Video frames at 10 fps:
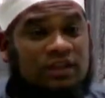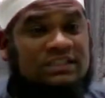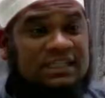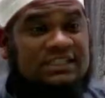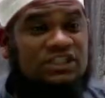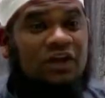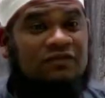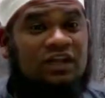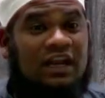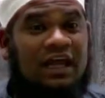to this
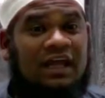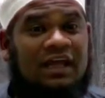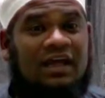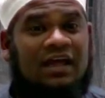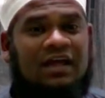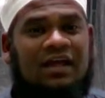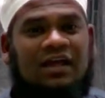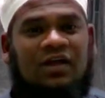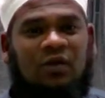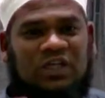lesson of salah
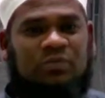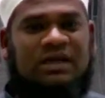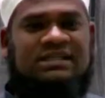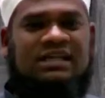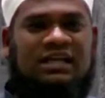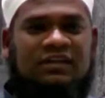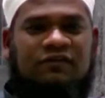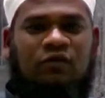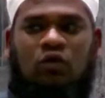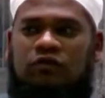was
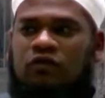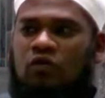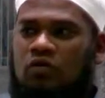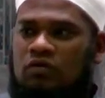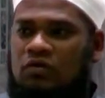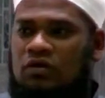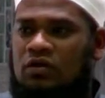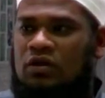basically 4-4.